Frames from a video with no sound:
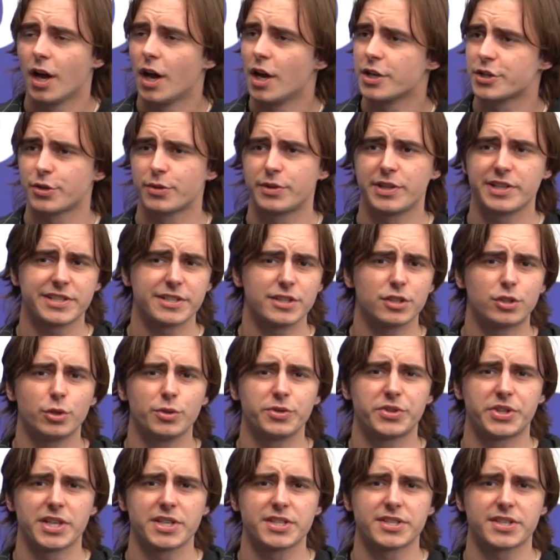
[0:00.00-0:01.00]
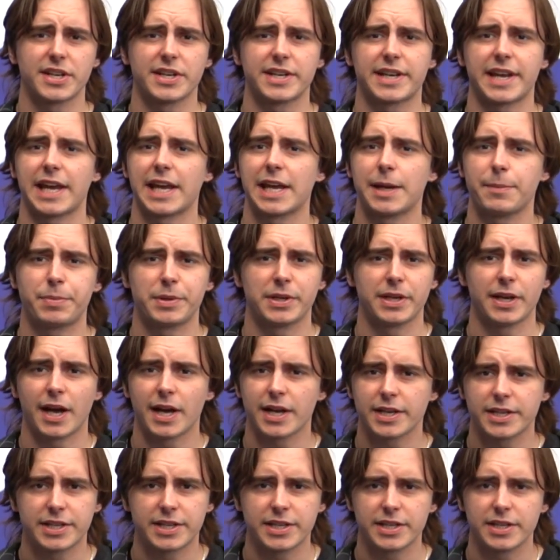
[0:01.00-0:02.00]
So these include things like
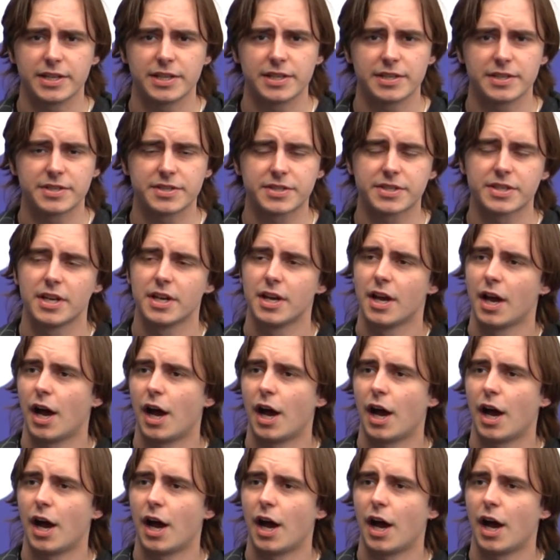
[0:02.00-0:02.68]
API keys,